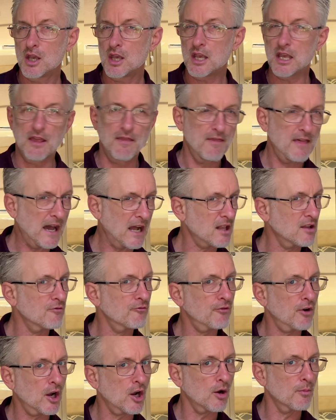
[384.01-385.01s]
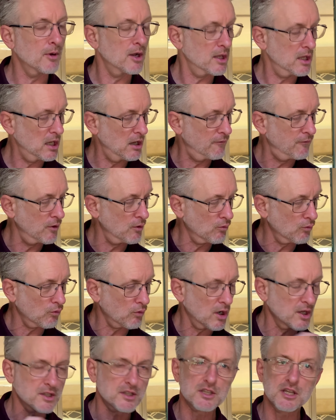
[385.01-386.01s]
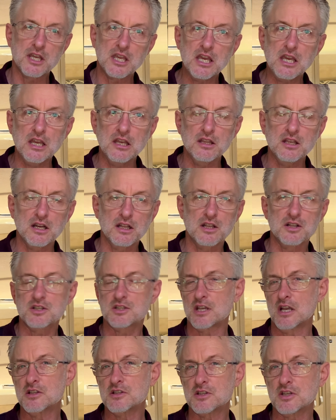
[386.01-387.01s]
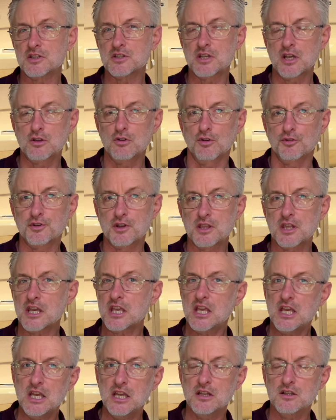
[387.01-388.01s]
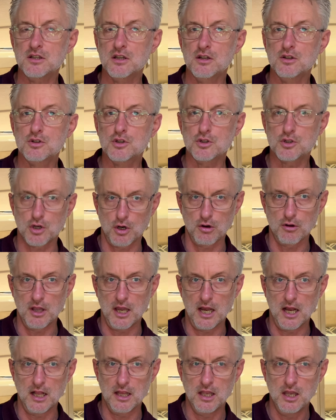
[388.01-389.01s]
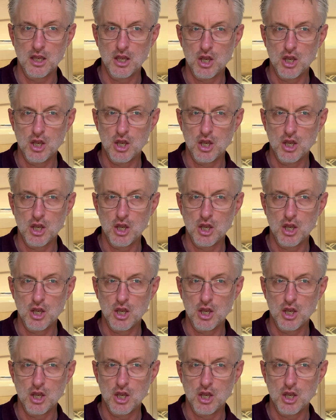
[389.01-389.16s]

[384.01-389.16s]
in that environment, if it runs the heat and it sends the signal to the heat to turn on,